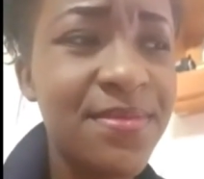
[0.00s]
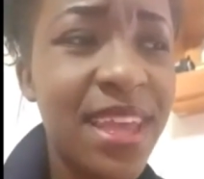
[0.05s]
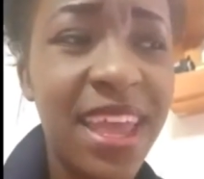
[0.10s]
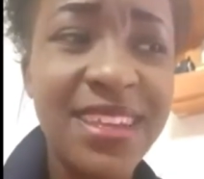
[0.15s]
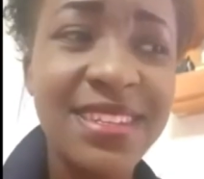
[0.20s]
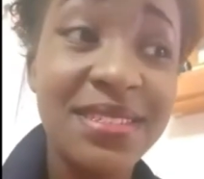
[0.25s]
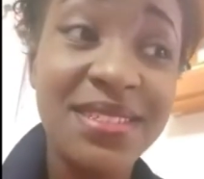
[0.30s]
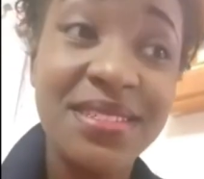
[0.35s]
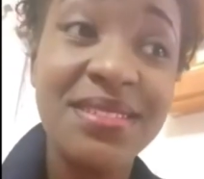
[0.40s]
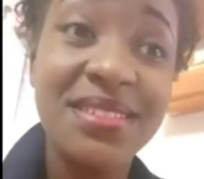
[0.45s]

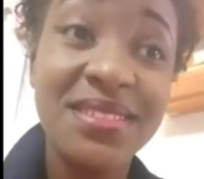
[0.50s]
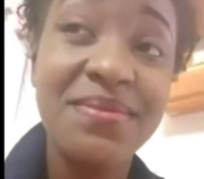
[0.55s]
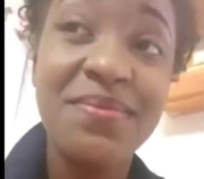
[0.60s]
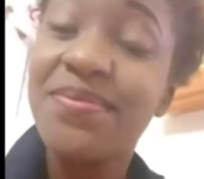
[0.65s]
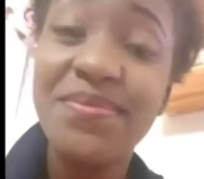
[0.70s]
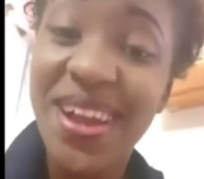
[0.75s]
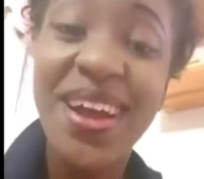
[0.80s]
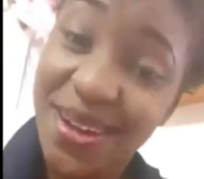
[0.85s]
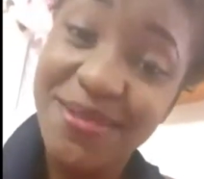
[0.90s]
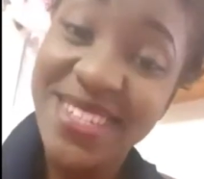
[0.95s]
And
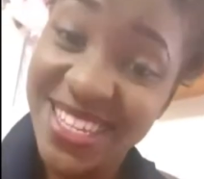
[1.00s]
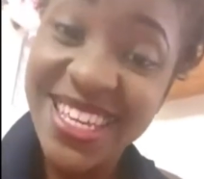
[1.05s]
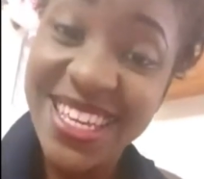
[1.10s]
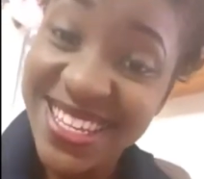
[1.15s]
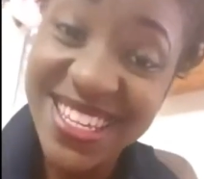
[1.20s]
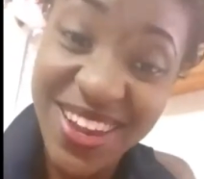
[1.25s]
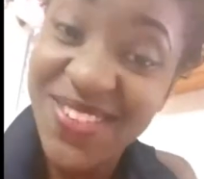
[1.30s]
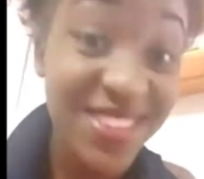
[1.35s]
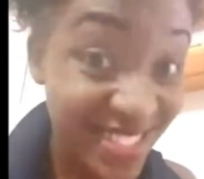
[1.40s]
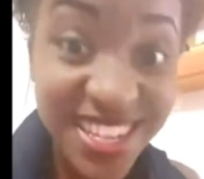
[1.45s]
probably
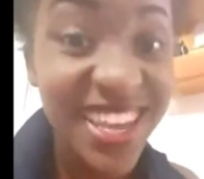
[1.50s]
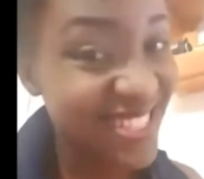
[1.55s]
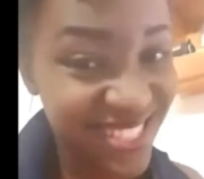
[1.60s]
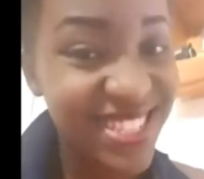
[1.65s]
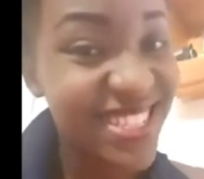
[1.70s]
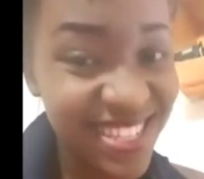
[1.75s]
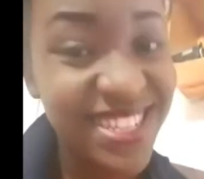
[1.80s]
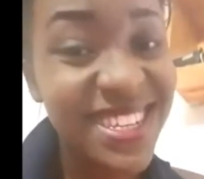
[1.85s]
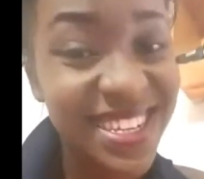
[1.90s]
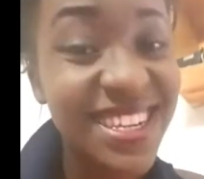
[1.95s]
get
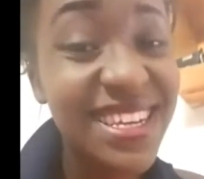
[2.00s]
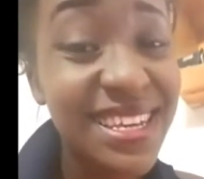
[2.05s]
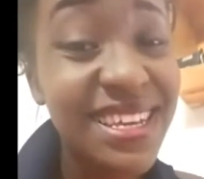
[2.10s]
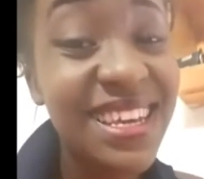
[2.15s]
rejected.